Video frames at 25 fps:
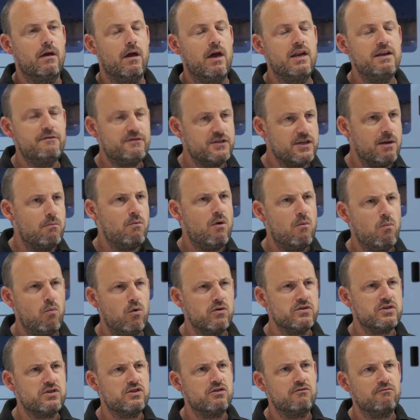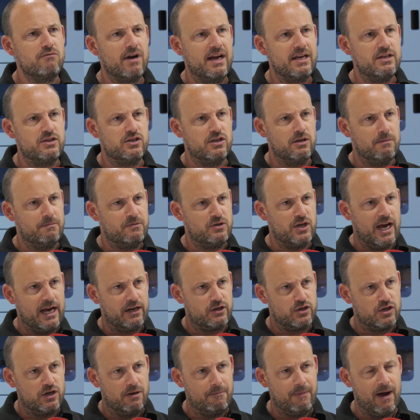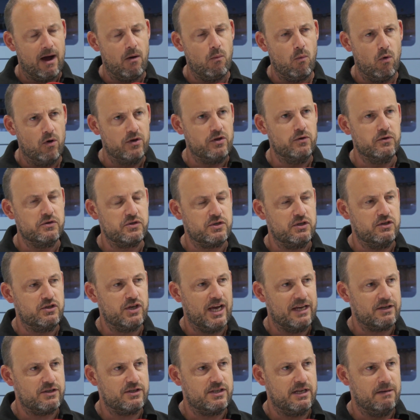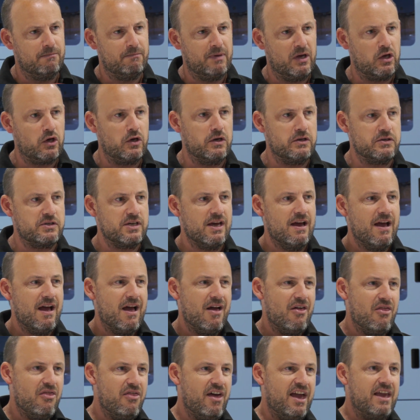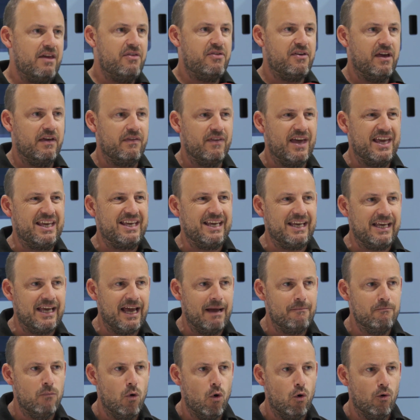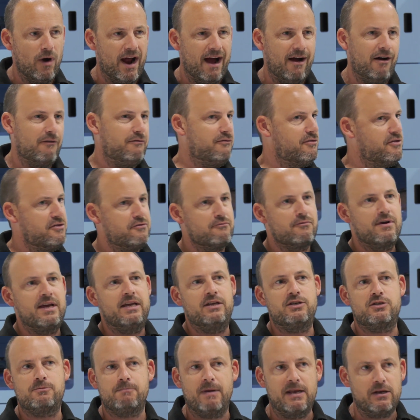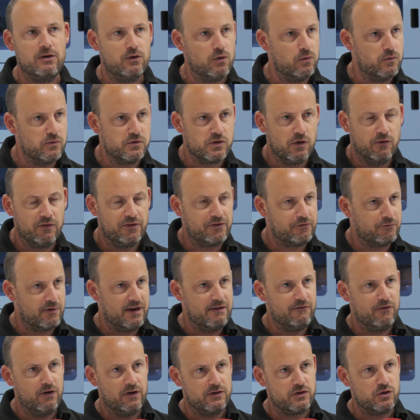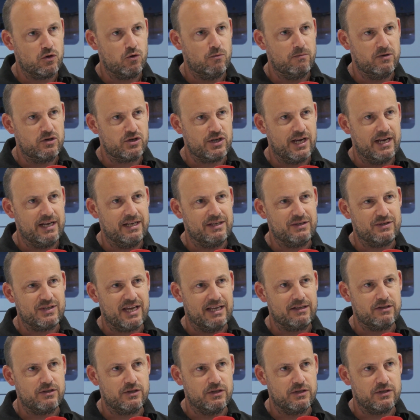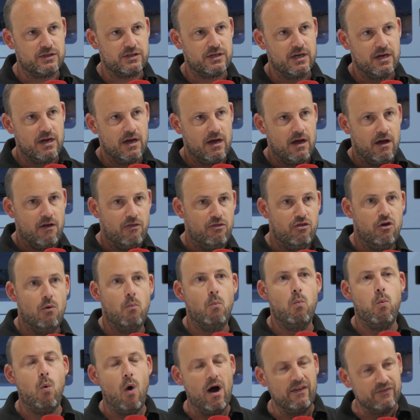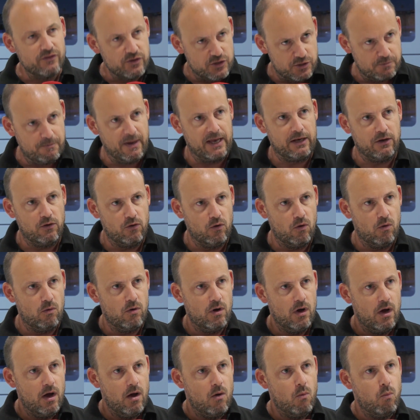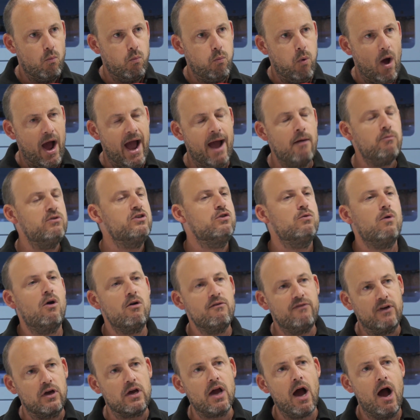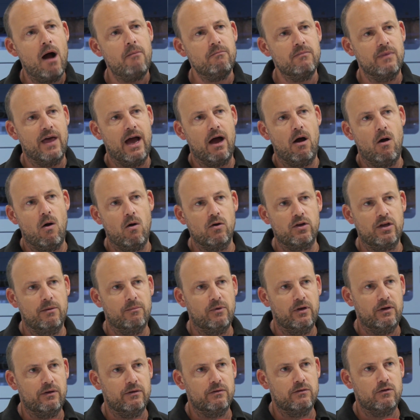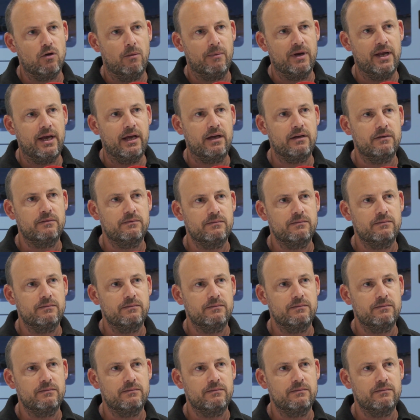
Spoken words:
And if someone was to raise an objection about what you're suggesting because they think they can get more out of 3 spindles on 3 vertical machining centres than 1 spindle, how would you overcome that argument, Dominic?